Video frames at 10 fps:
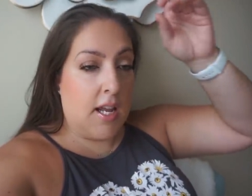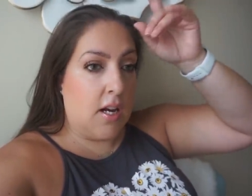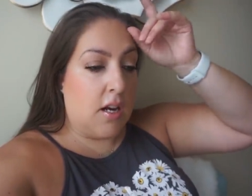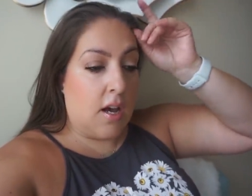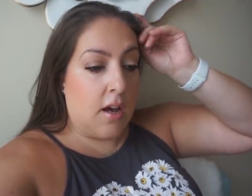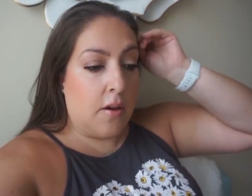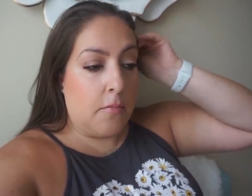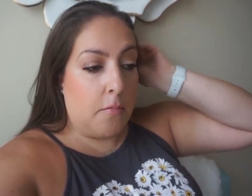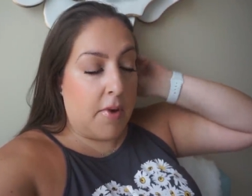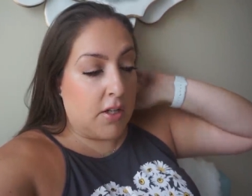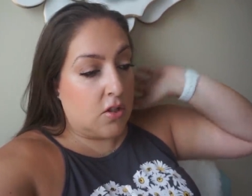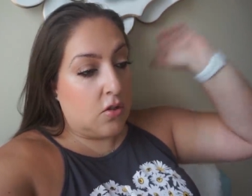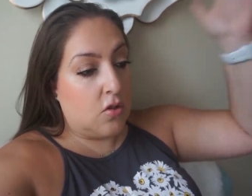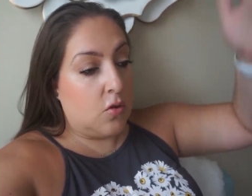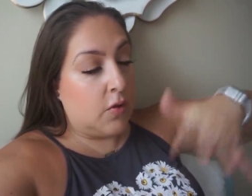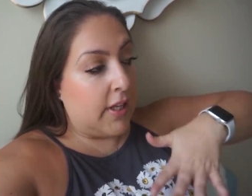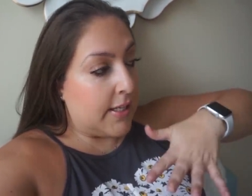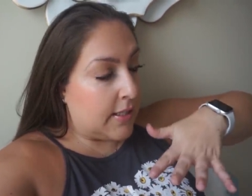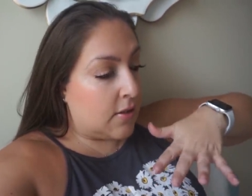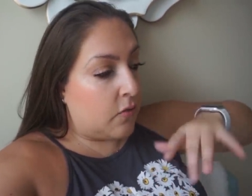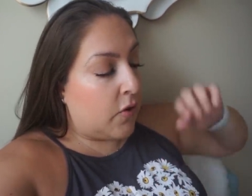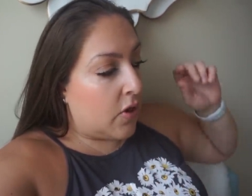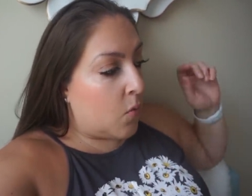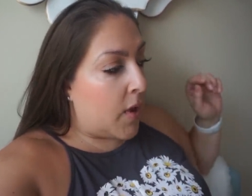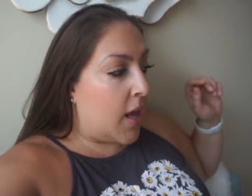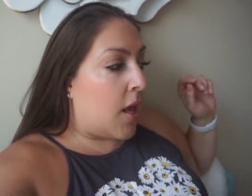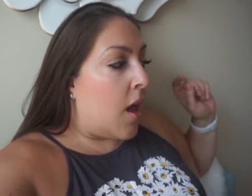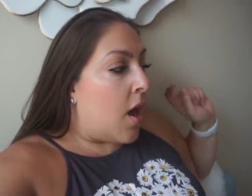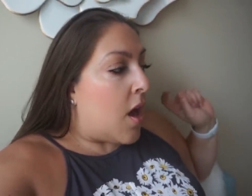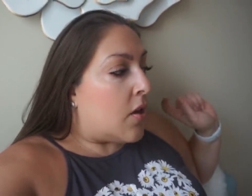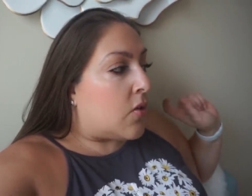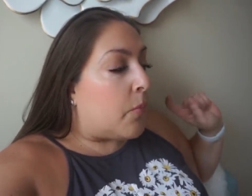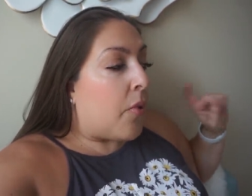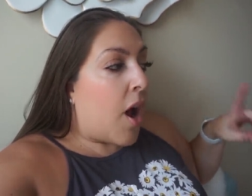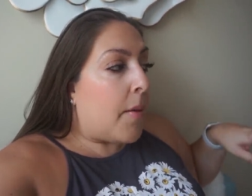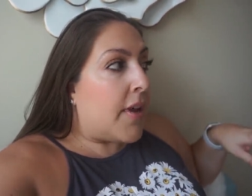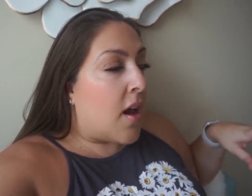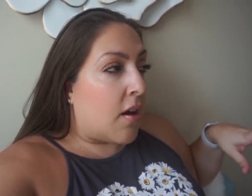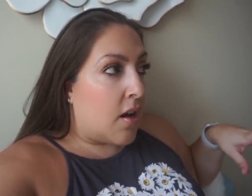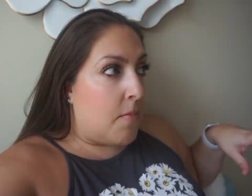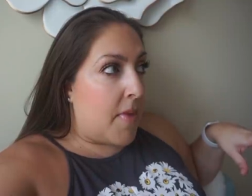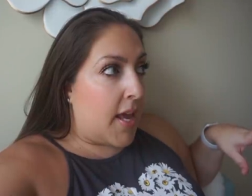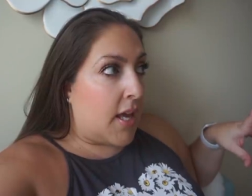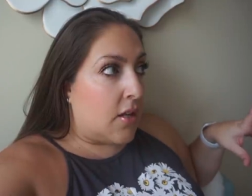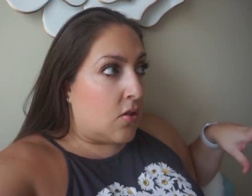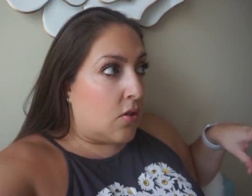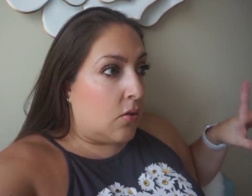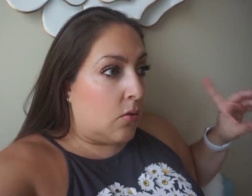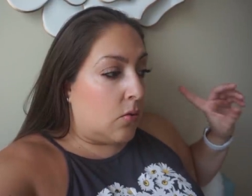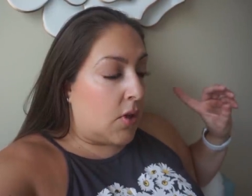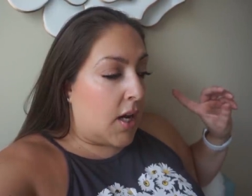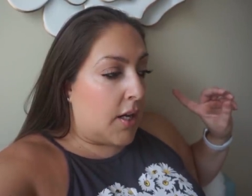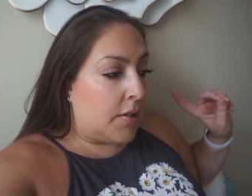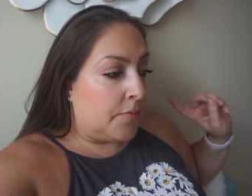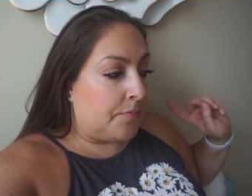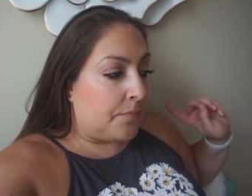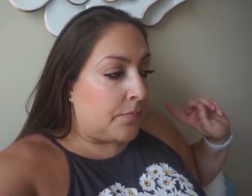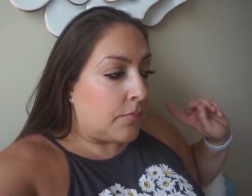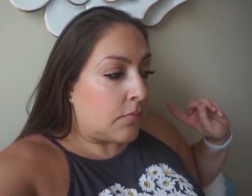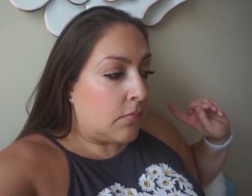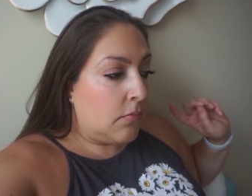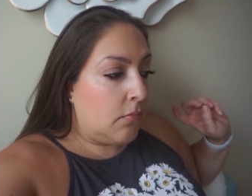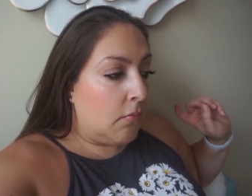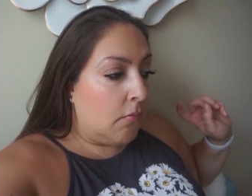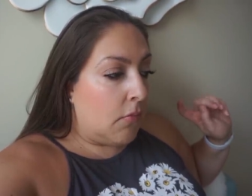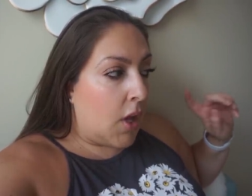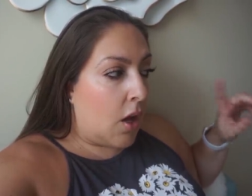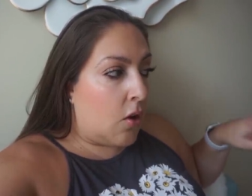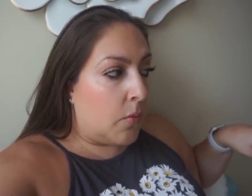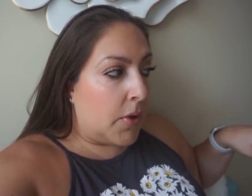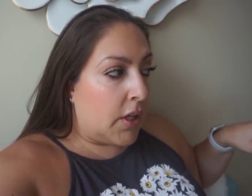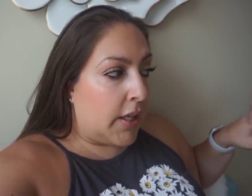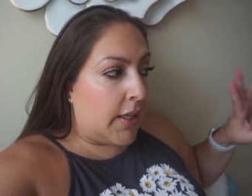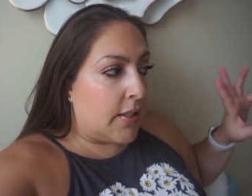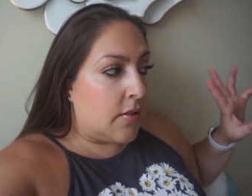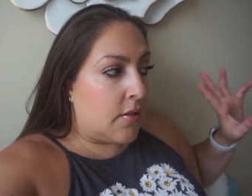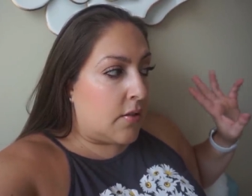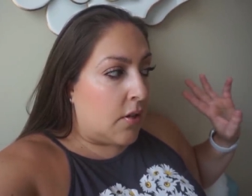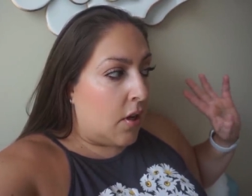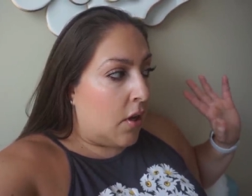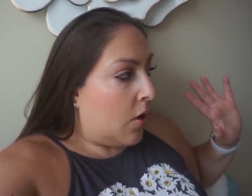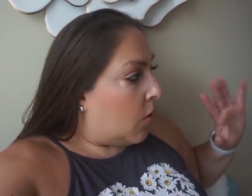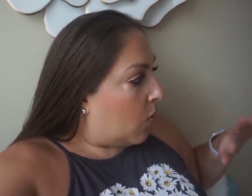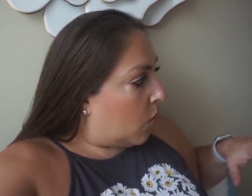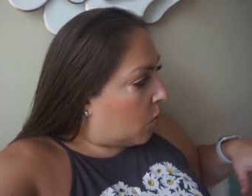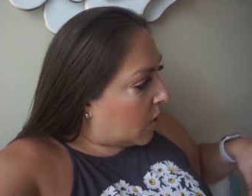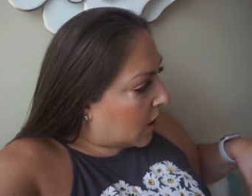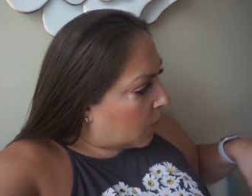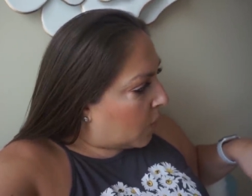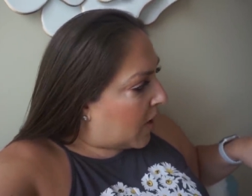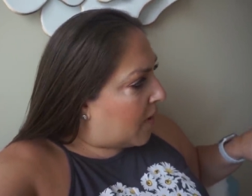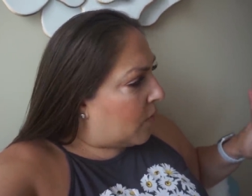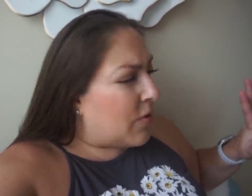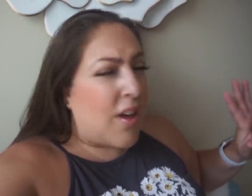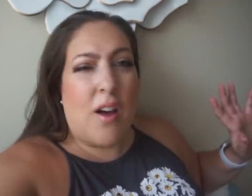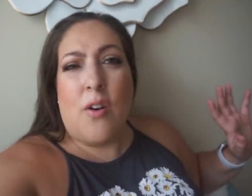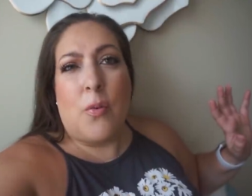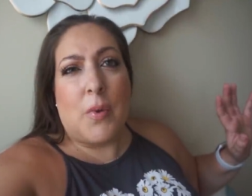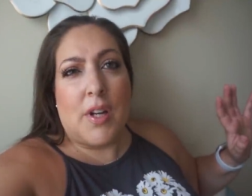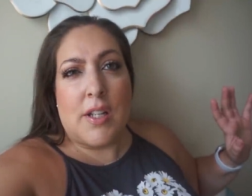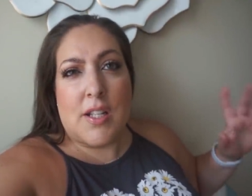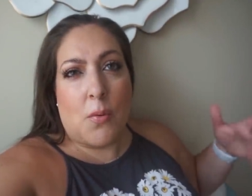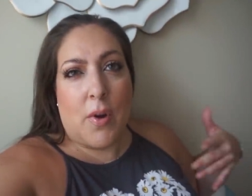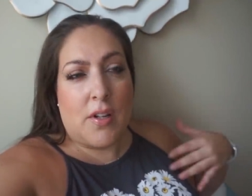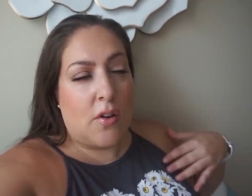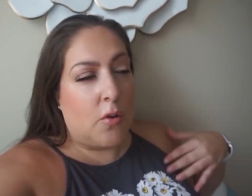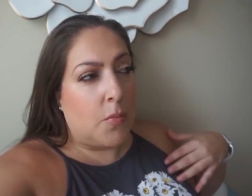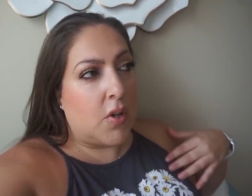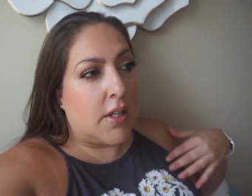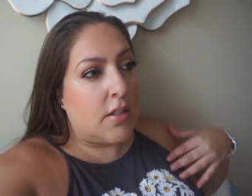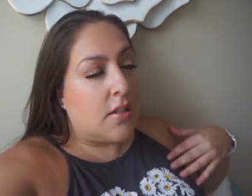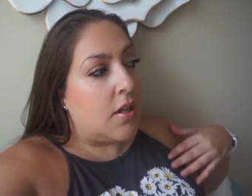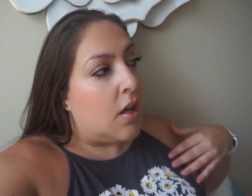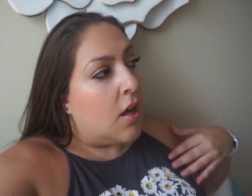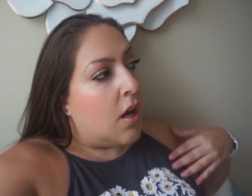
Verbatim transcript: in um, my to-do list for the week. So I'm probably not going to make it to um, Home Goods or wherever, not Home Goods, I went to Home Goods.